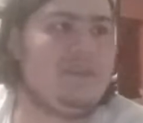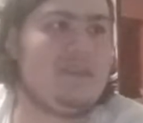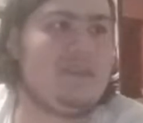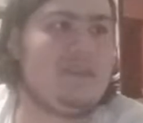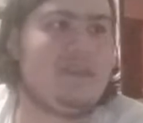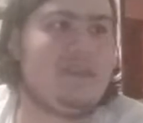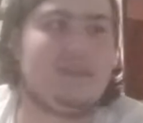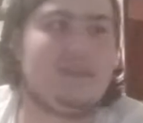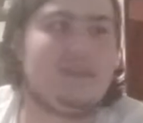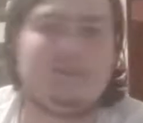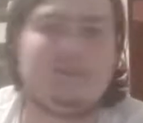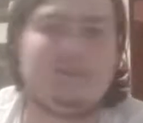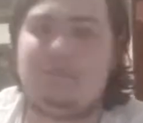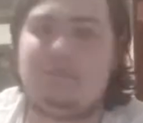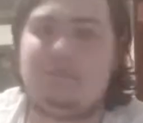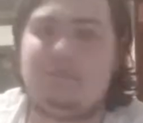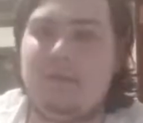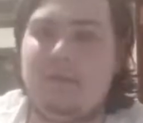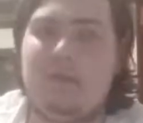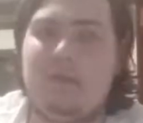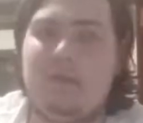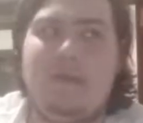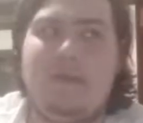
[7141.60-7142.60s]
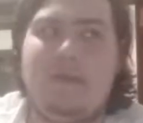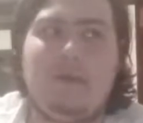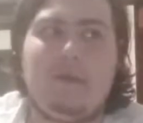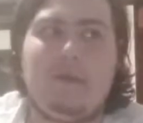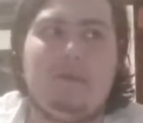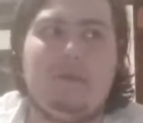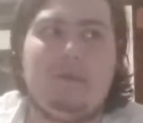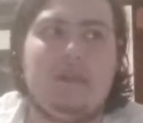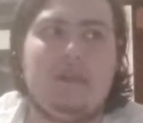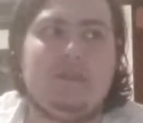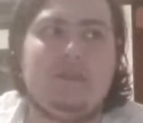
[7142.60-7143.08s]
Because me and my family,
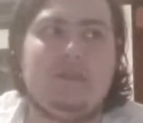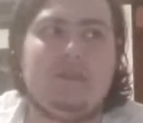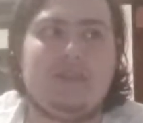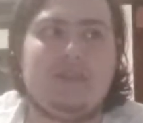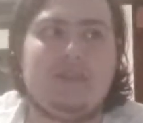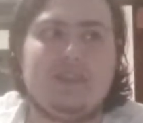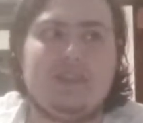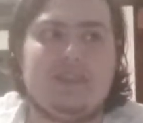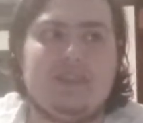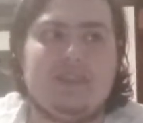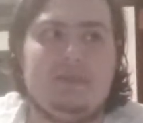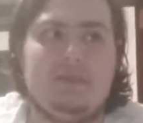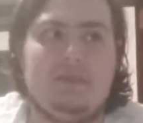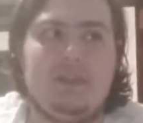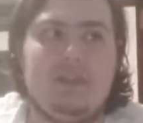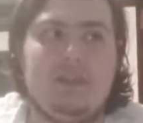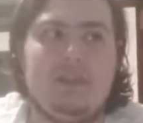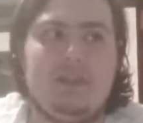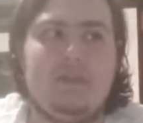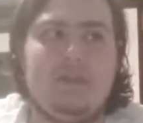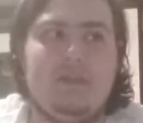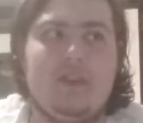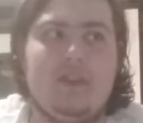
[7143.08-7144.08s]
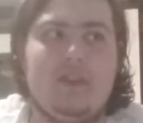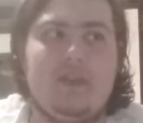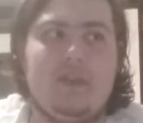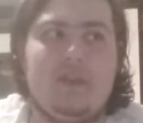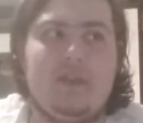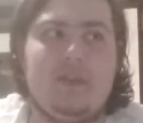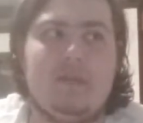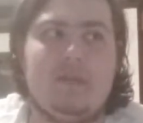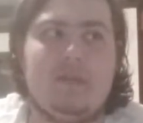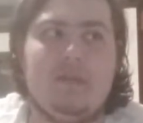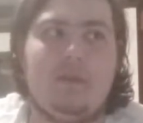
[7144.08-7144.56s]
we love Tennessee. We lived up
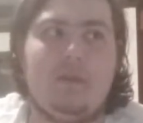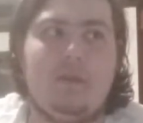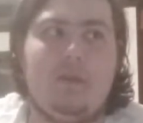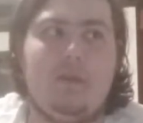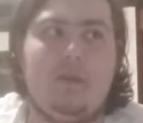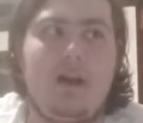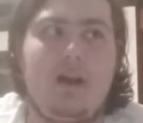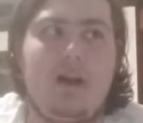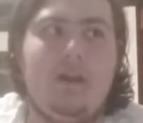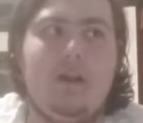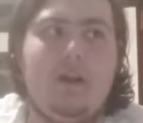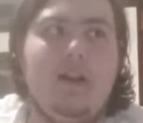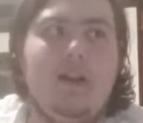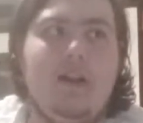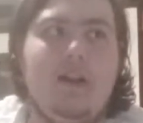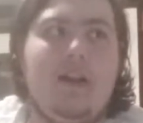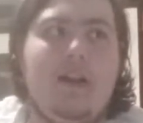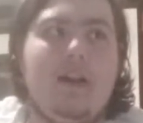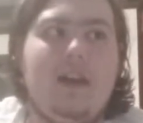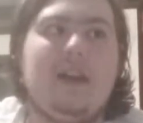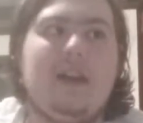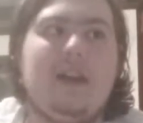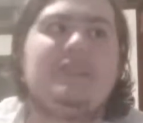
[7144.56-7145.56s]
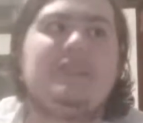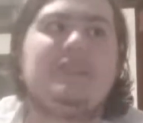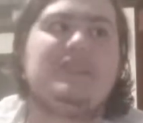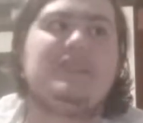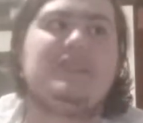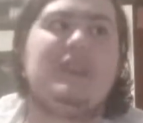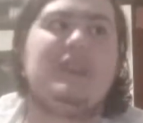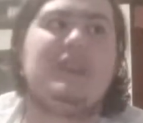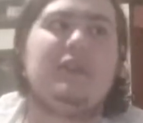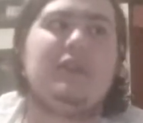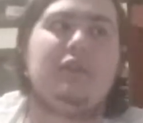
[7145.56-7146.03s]
there for a while. And I was just
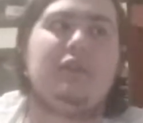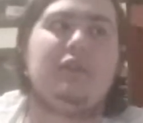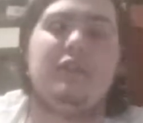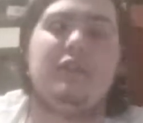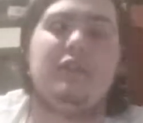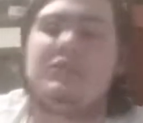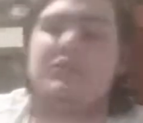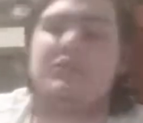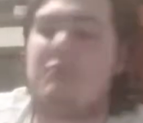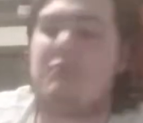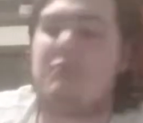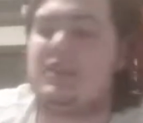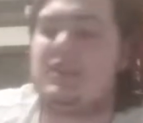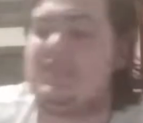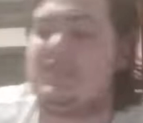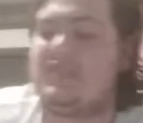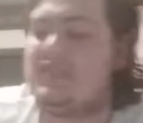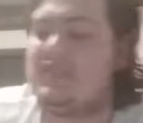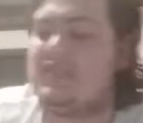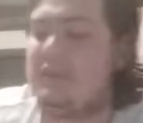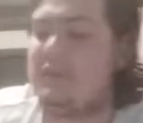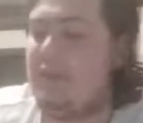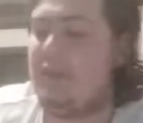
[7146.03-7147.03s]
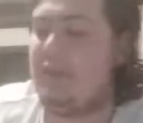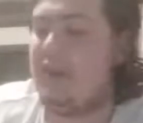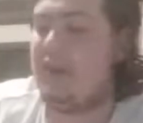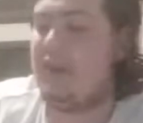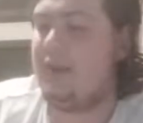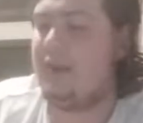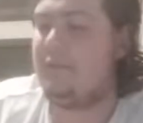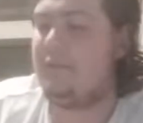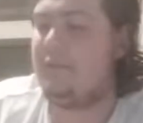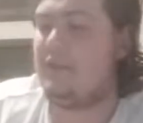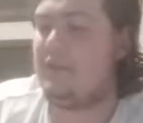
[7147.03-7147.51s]
thinking earlier, I was watching some
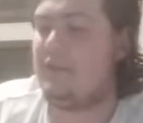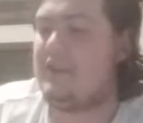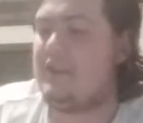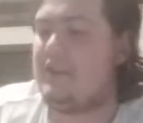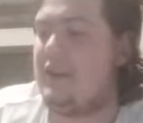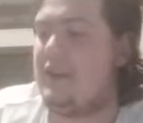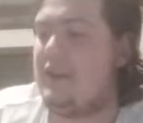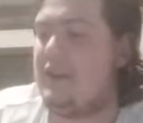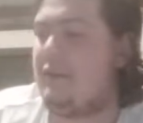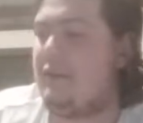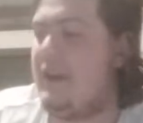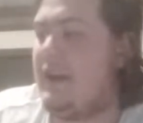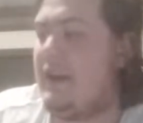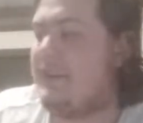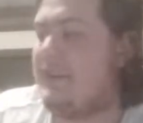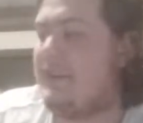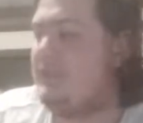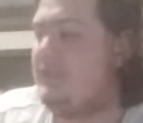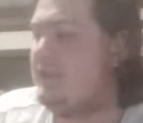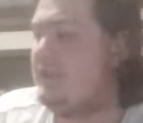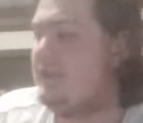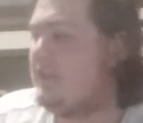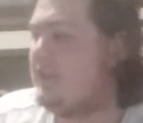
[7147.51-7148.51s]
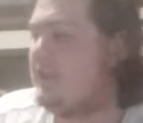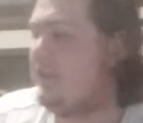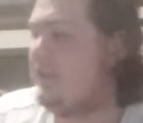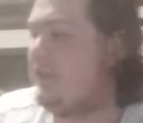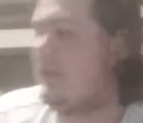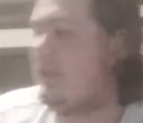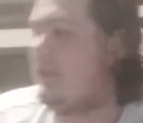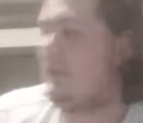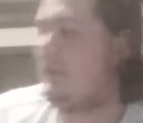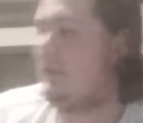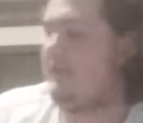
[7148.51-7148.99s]
Terrorizers
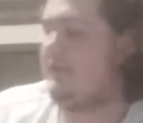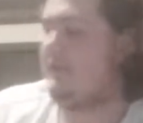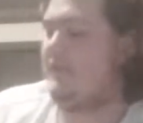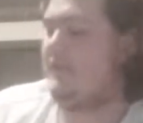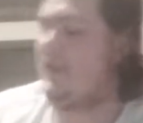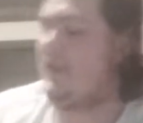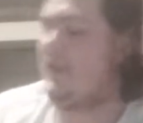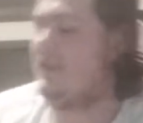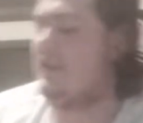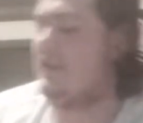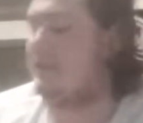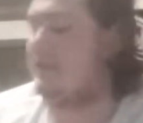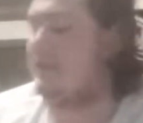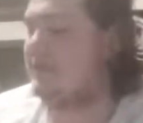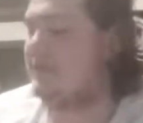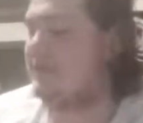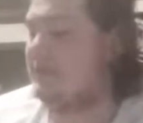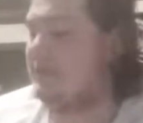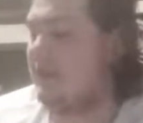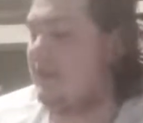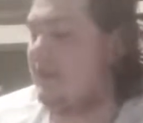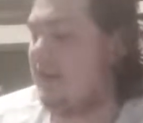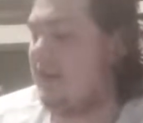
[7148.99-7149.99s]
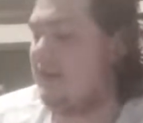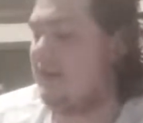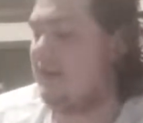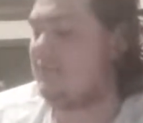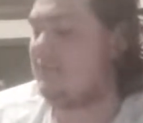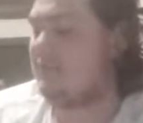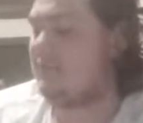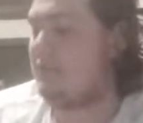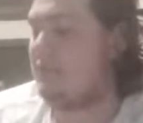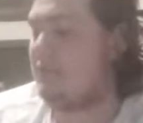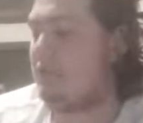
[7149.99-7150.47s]
videos,
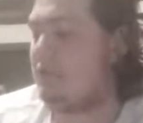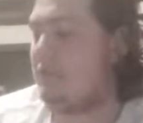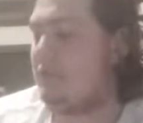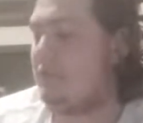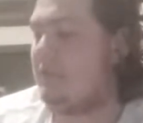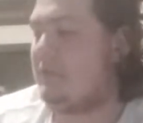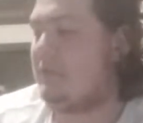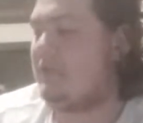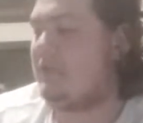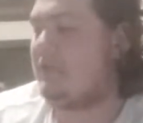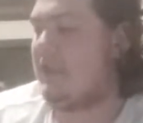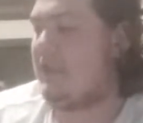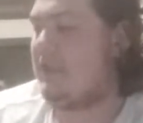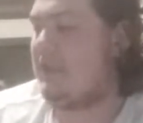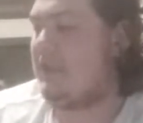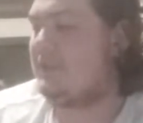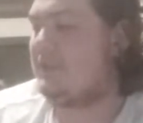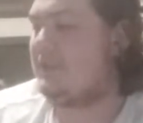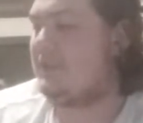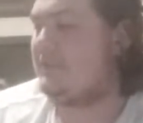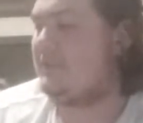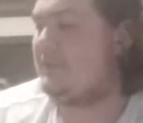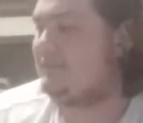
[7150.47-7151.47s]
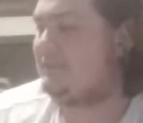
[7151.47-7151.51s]
some older ones of his.